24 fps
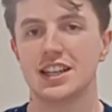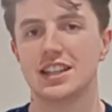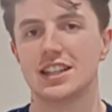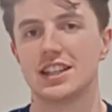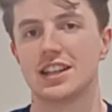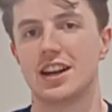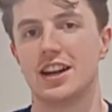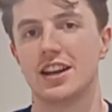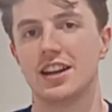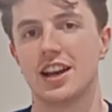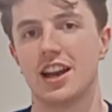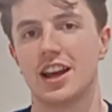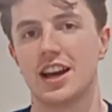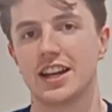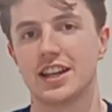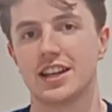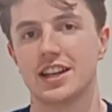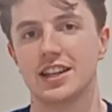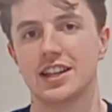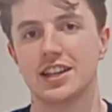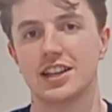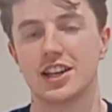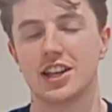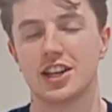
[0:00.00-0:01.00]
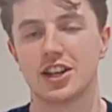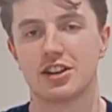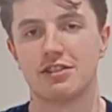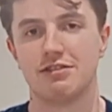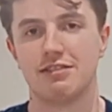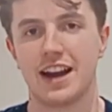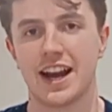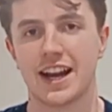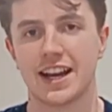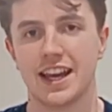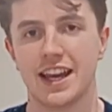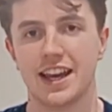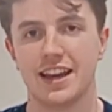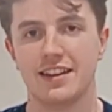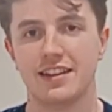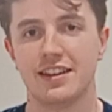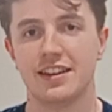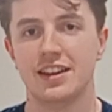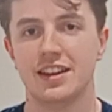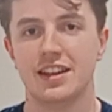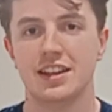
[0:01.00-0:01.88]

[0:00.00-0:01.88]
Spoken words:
kind of like a crackhead,